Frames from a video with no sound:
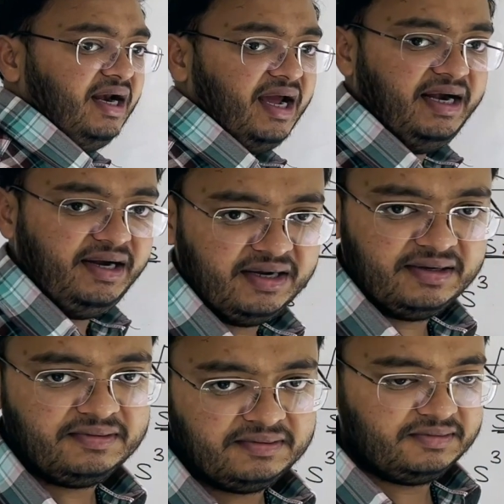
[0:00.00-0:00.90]
and height.
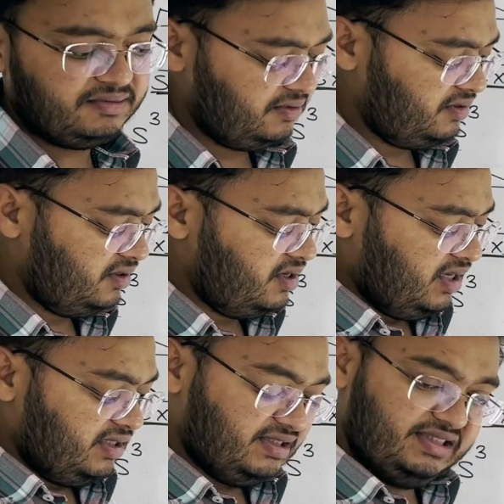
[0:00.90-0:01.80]

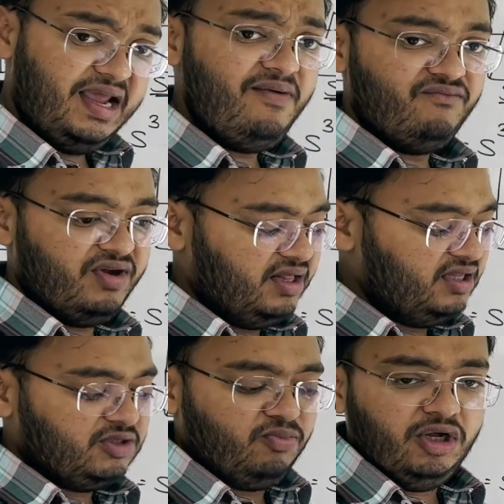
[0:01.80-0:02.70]
Same way,
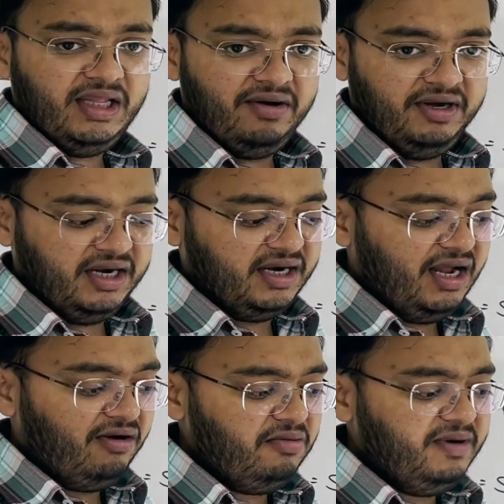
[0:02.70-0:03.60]
this both I have taken.
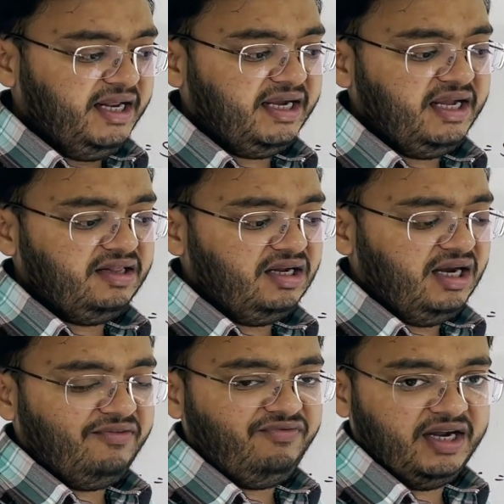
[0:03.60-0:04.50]
Now I will be taking the
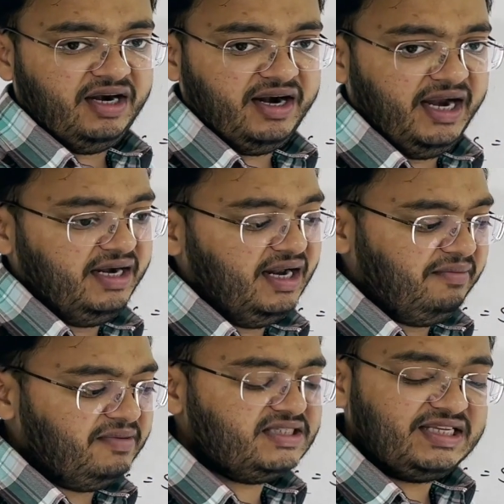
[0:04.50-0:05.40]
left and right.
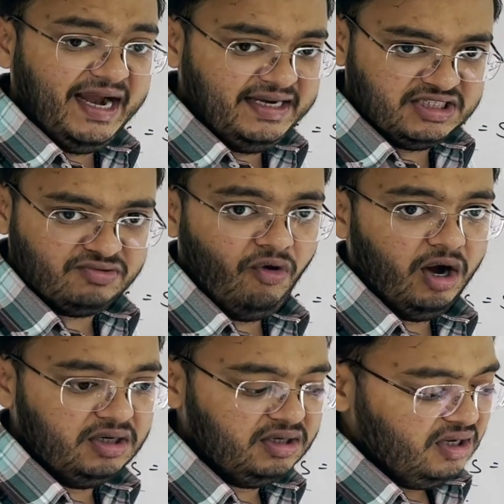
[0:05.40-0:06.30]
That means sides wall.